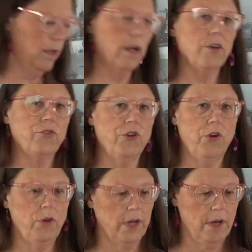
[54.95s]
I'll show you
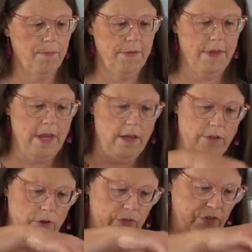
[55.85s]
a couple of the
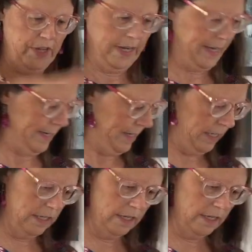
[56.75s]
others that I did.